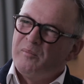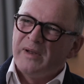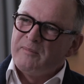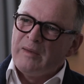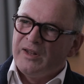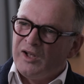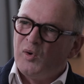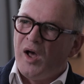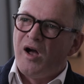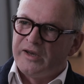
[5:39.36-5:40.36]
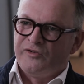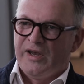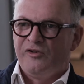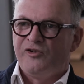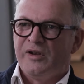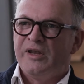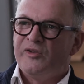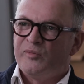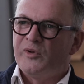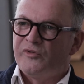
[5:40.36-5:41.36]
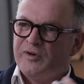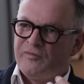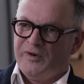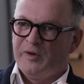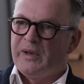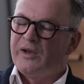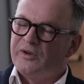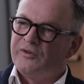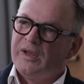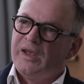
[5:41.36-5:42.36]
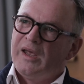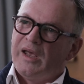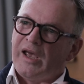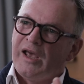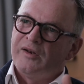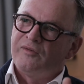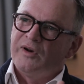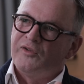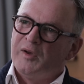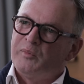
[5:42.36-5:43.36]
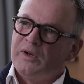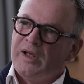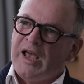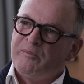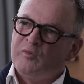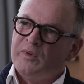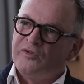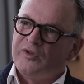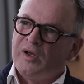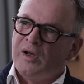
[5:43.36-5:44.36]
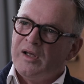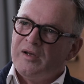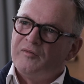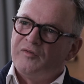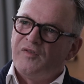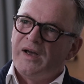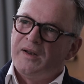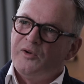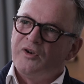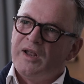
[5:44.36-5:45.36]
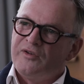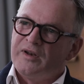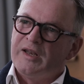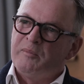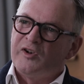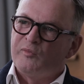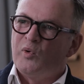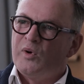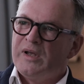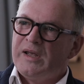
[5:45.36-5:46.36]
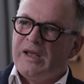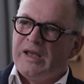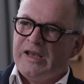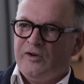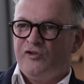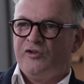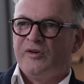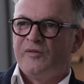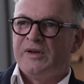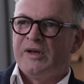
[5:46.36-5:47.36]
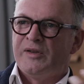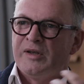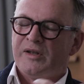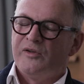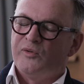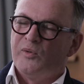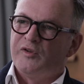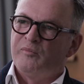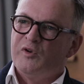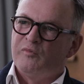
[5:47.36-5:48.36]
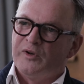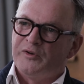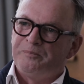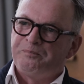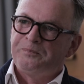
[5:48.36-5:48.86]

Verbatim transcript: But it may be the whole architecture is what's different about it. And, for example, eye movements are phylogenetically much more ancient than other sorts of movement.